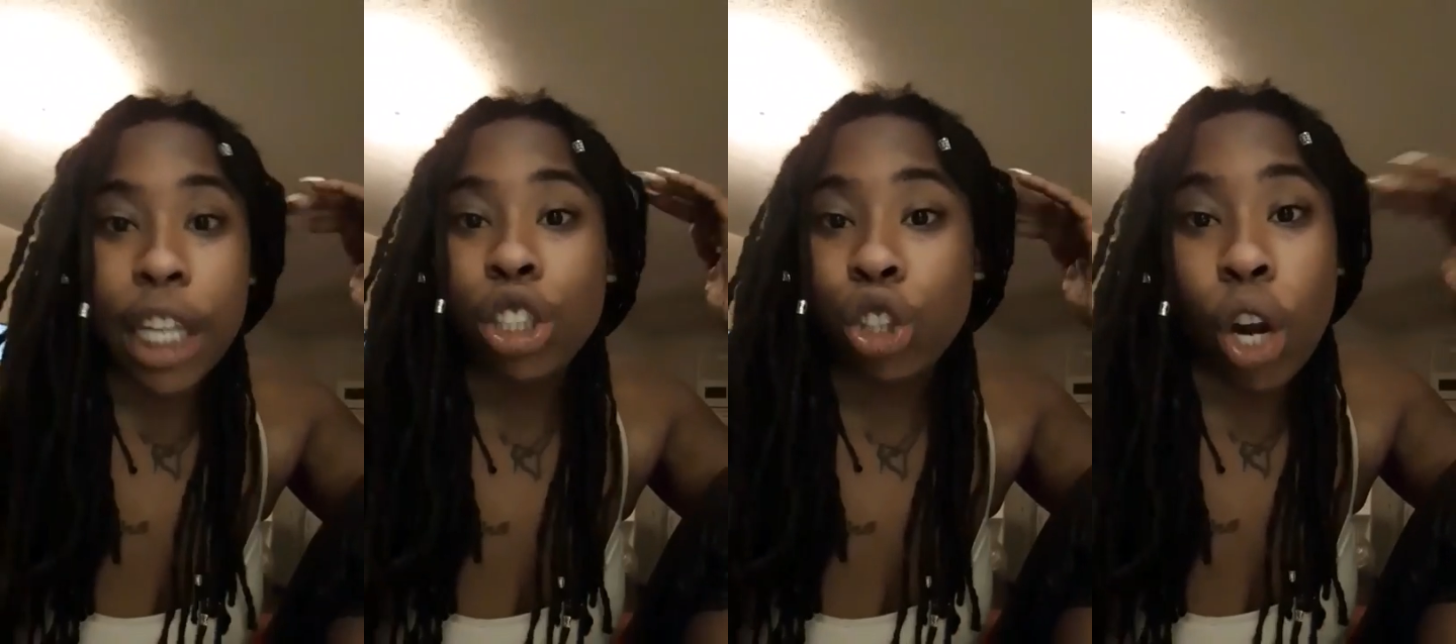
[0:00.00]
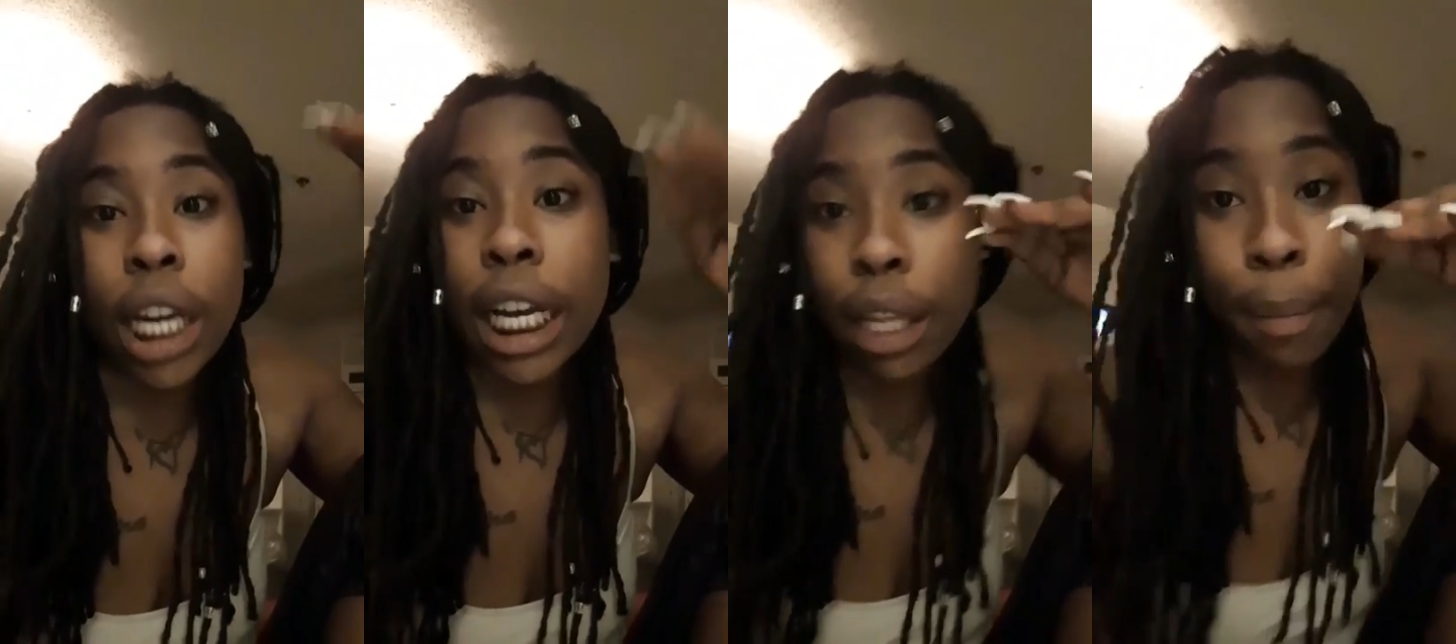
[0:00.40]
like
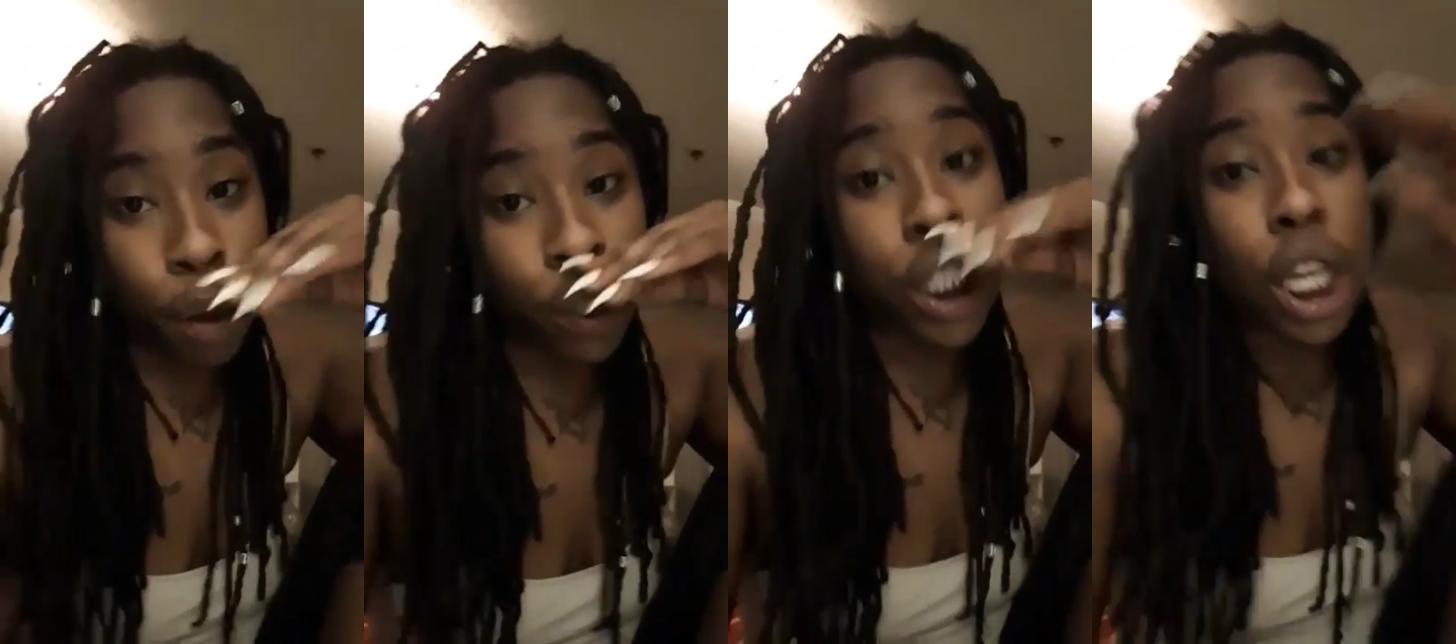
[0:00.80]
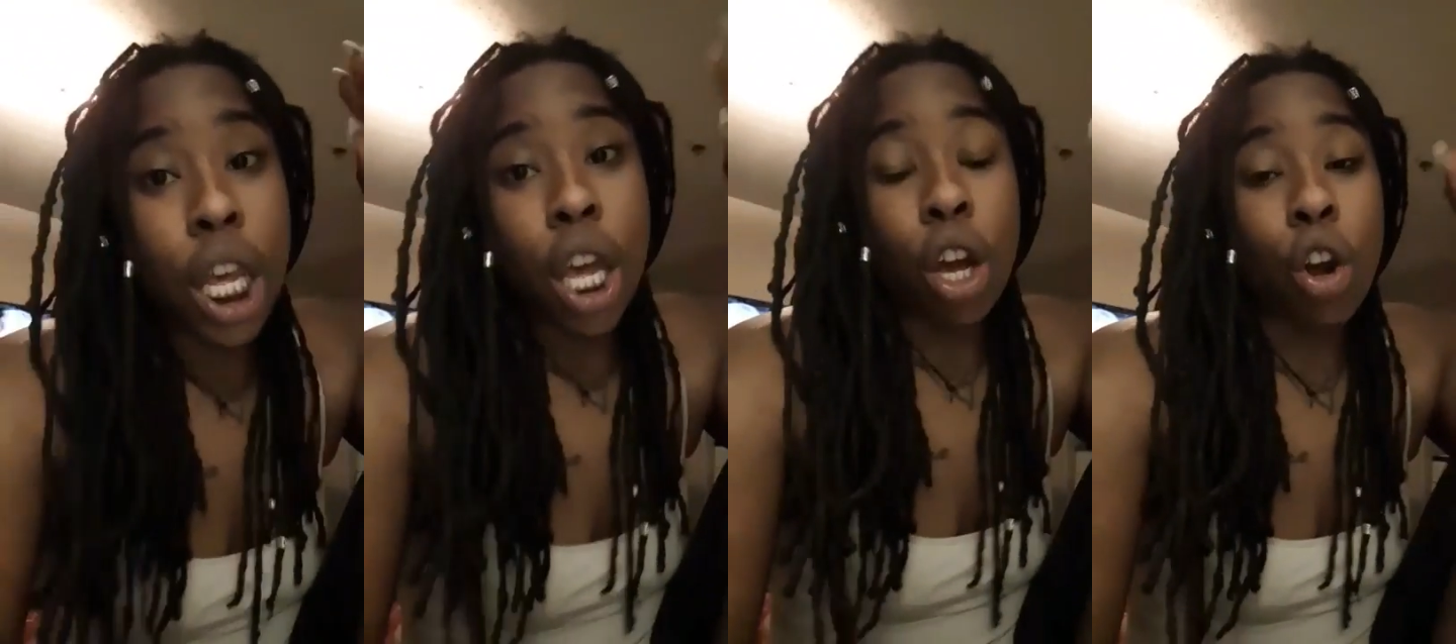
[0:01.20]
Charlotte got the most
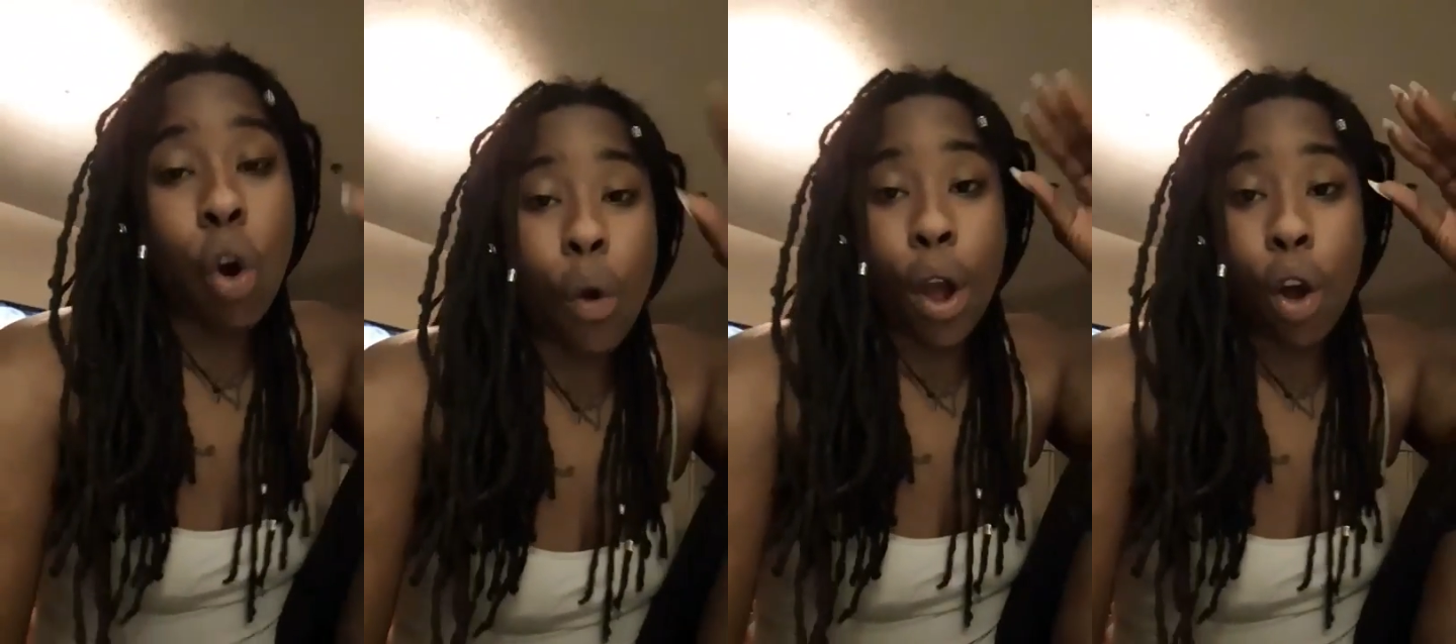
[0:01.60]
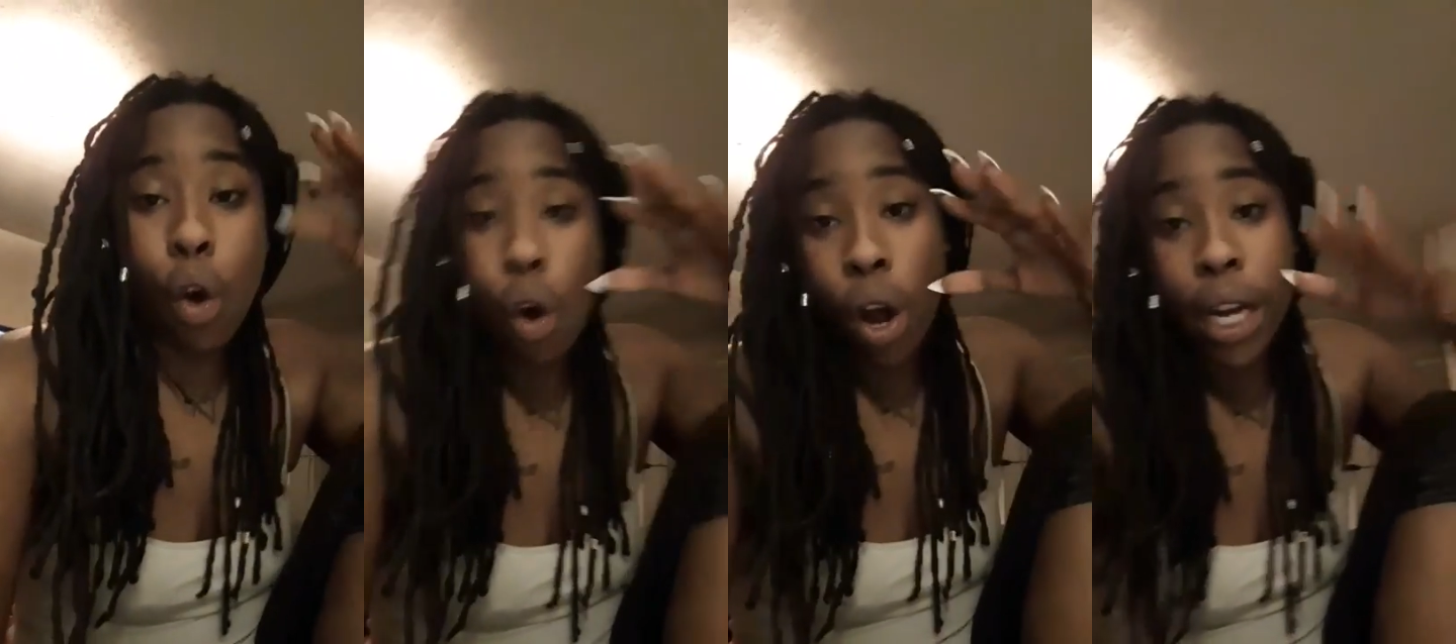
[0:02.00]
going
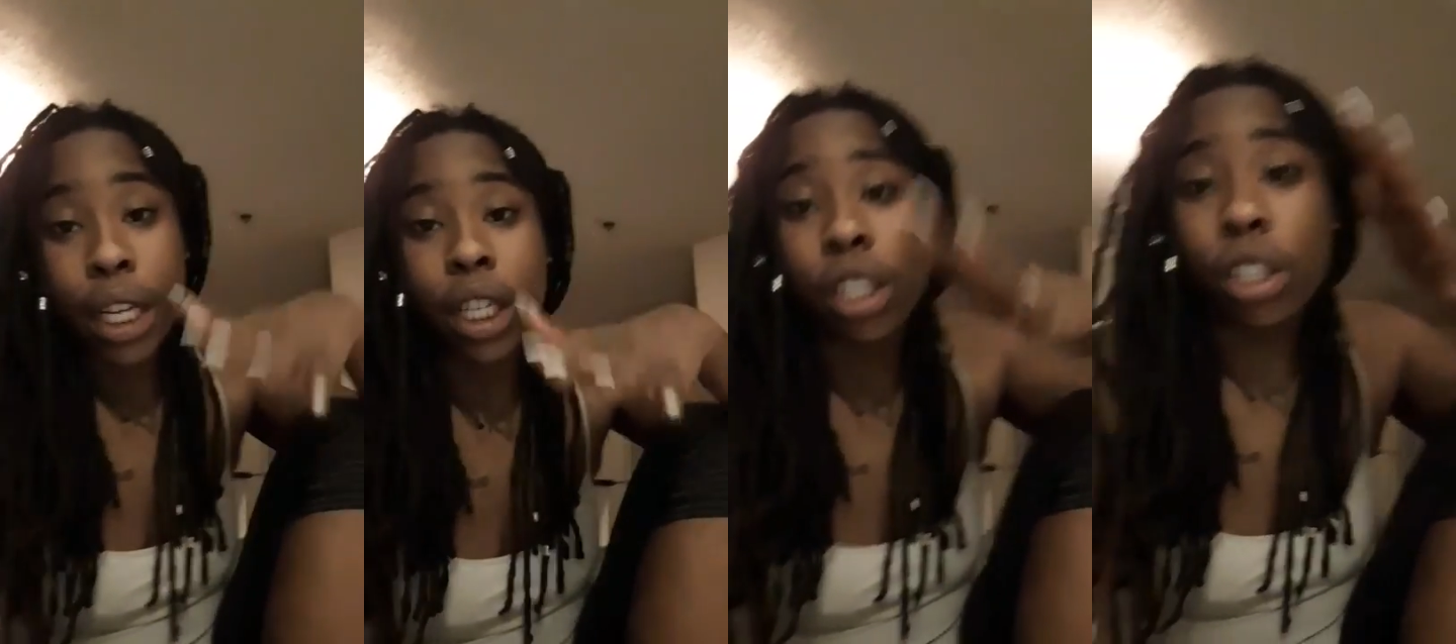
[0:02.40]
on.